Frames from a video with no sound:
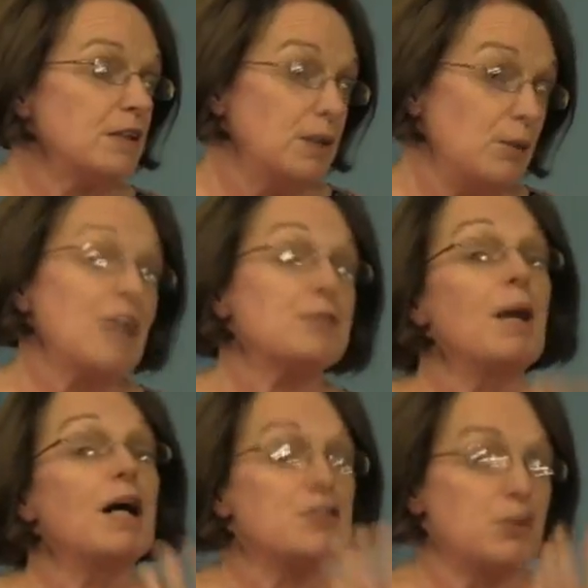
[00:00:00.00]
he had a
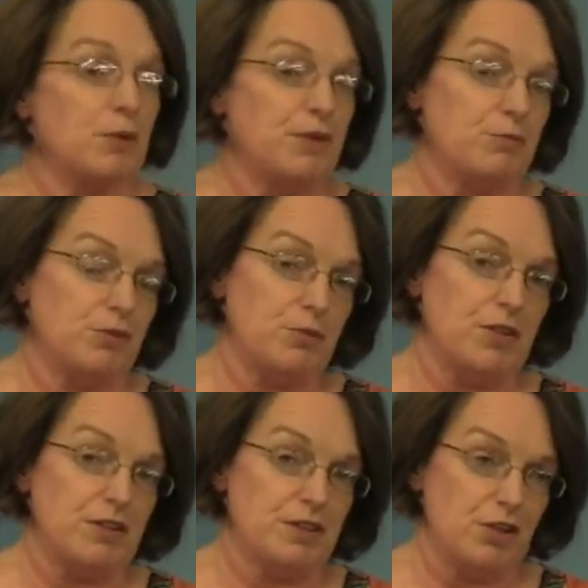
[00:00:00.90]
minder with him from
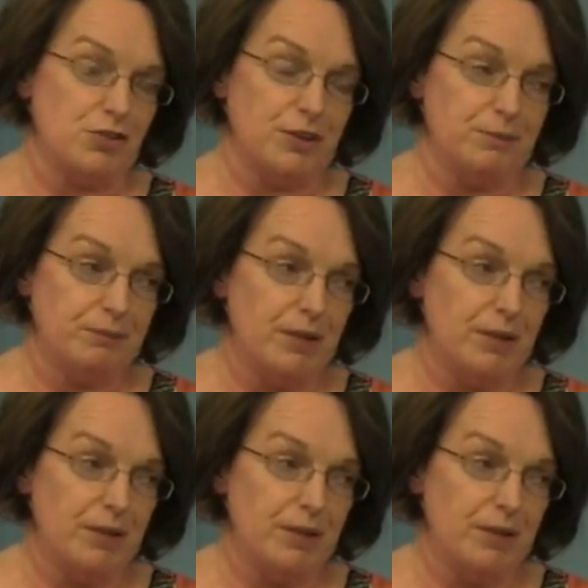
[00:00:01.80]
Scientology.